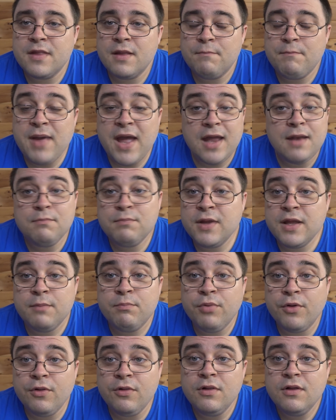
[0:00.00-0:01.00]
pet
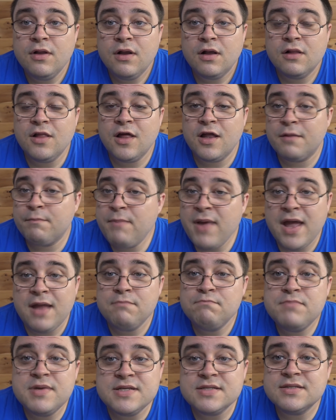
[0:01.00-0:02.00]
people, a lot of
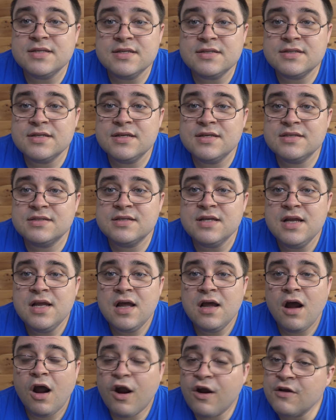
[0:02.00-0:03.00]
pet businesses
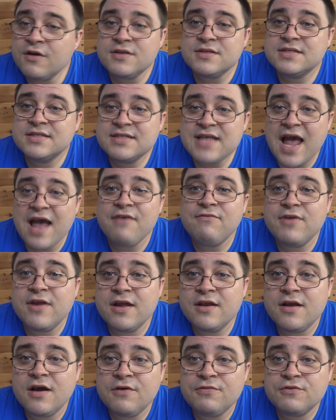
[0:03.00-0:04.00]
aren't savvy
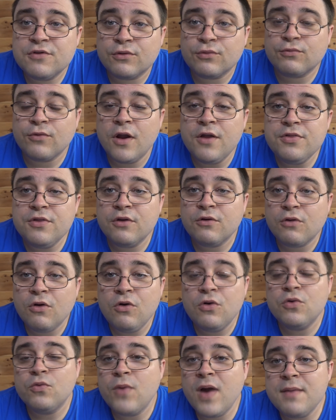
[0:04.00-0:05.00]
enough to run their
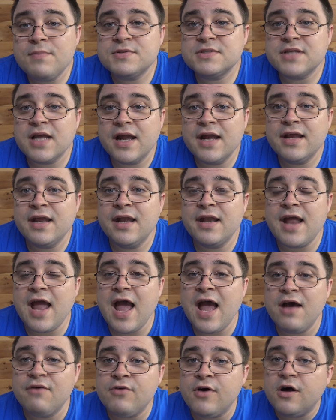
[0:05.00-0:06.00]
own website and
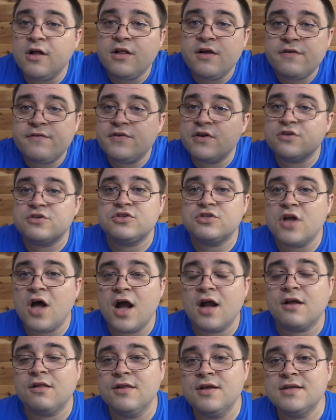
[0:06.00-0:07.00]
have all of their
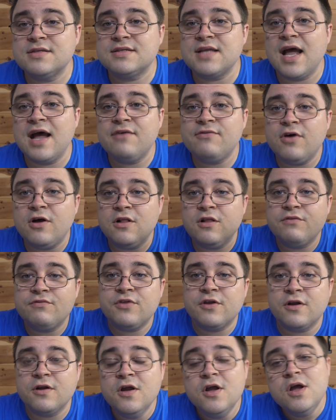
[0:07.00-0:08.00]
stock lists, have all of
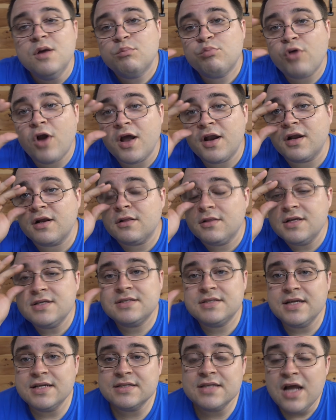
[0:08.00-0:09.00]
their product
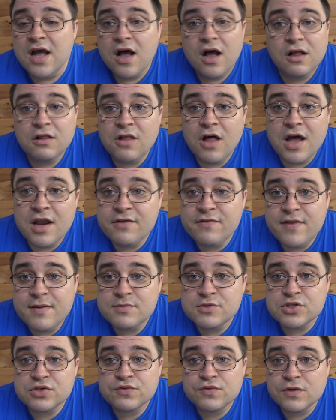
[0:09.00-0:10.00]
listings. A lot of them
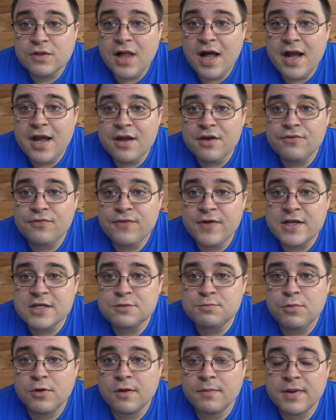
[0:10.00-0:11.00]
just rely on
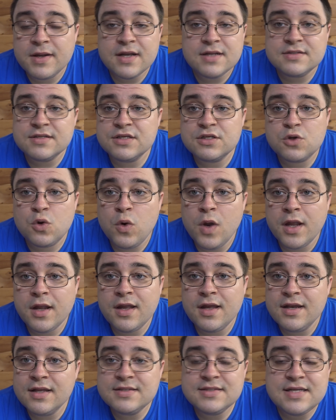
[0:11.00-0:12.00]
Facebook because it's quick
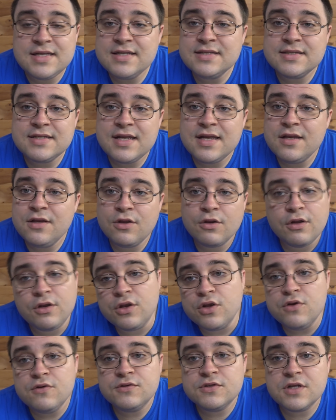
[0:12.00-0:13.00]
and it's easy and you can
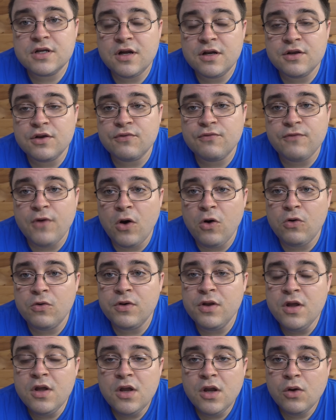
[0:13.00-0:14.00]
use it on your
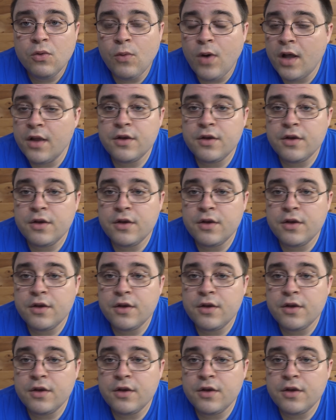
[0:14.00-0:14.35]
phone while